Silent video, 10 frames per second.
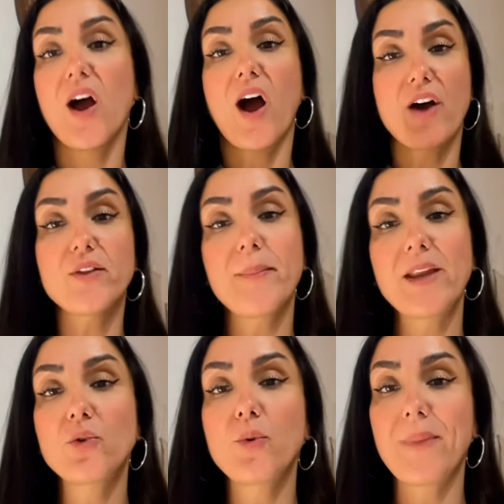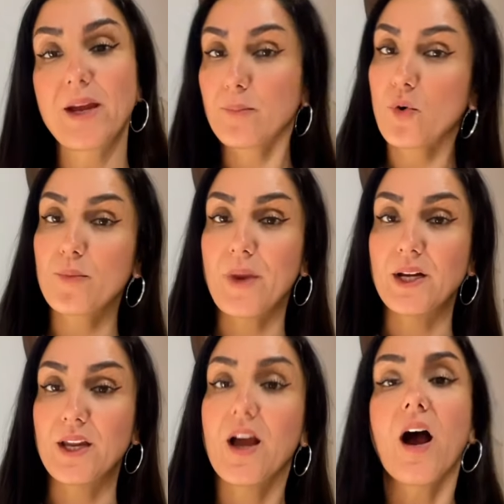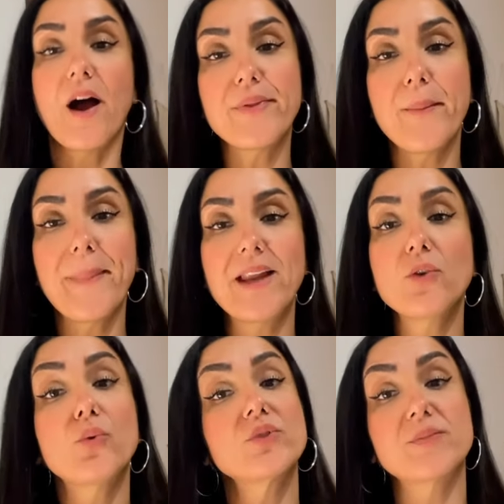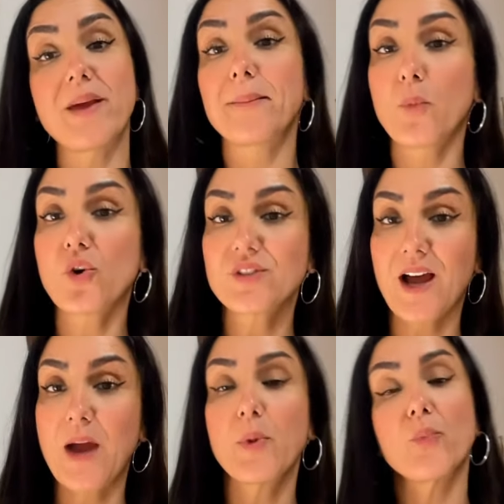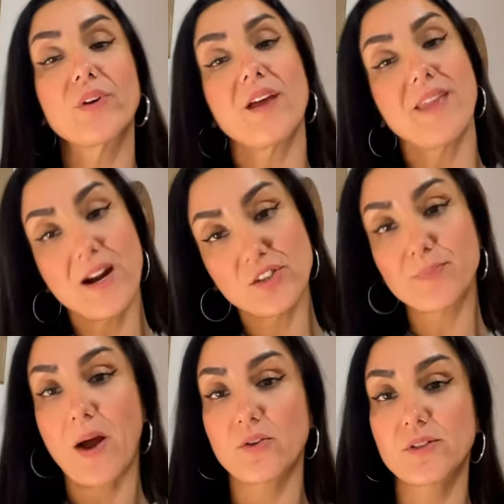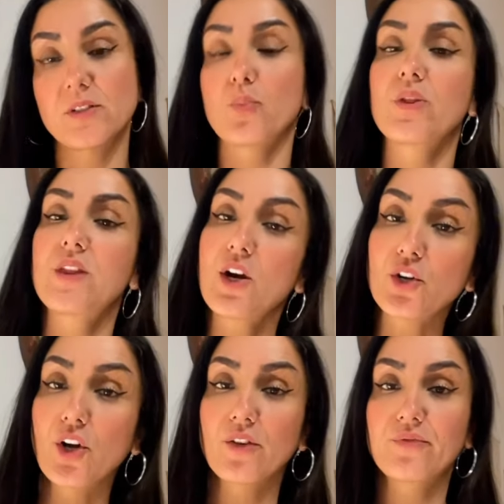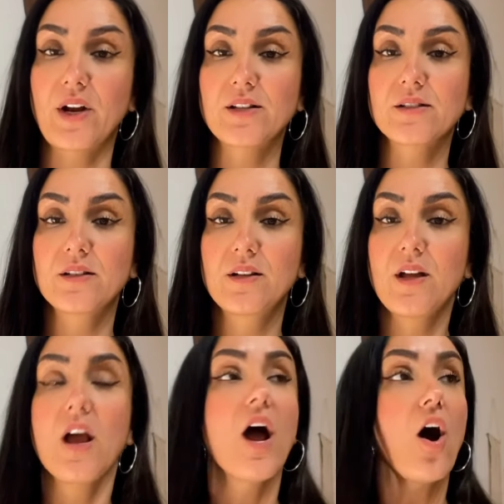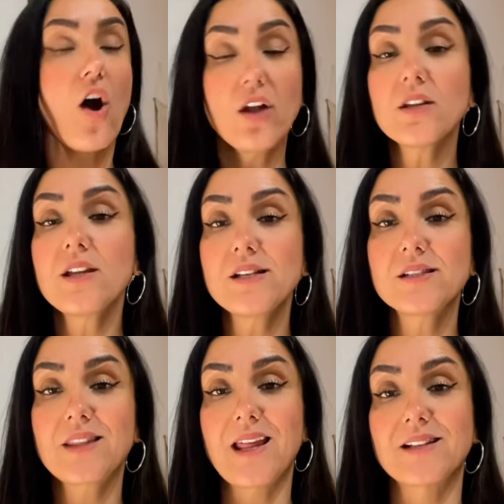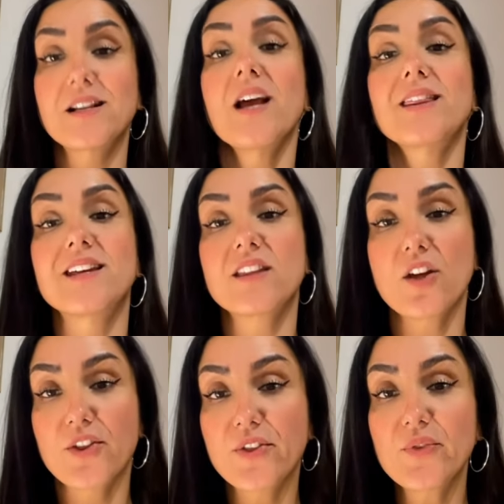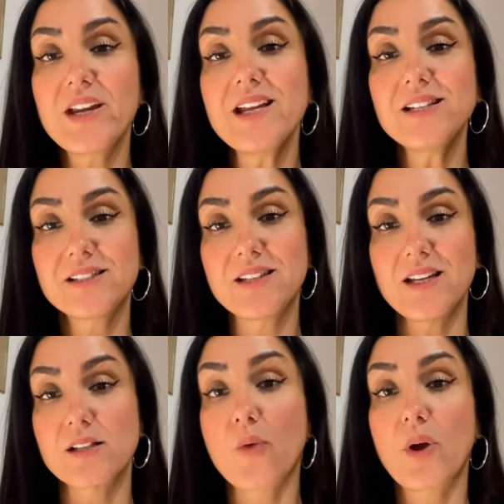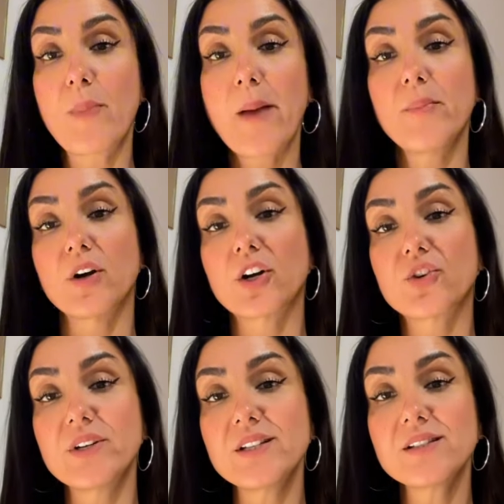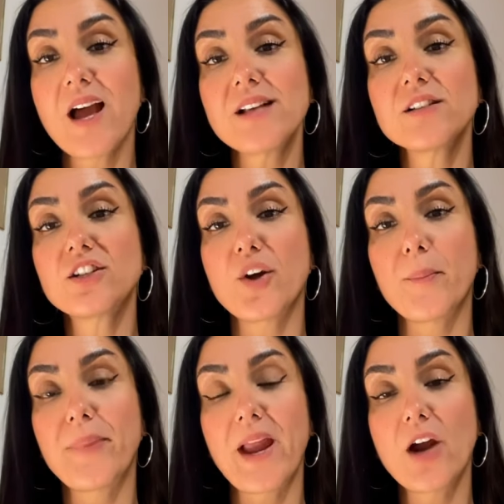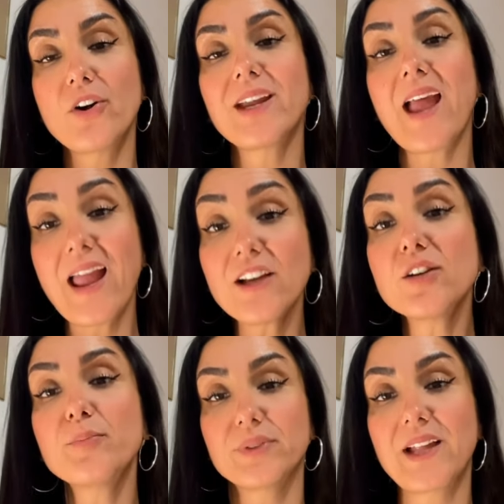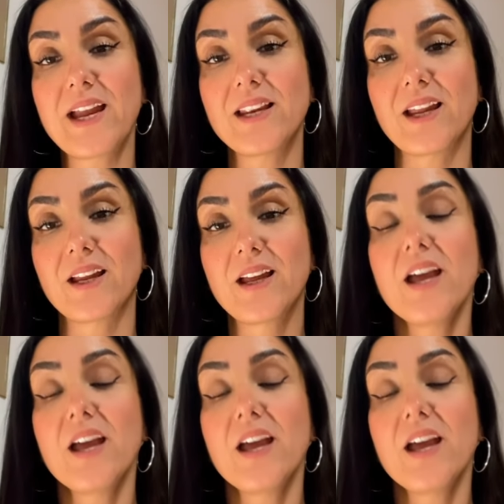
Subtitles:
Other men who make more money, other men who spend more time with their spouses, with their girlfriends. All of these things, the 3 C's, remember, criticizing, comparing, and complaining.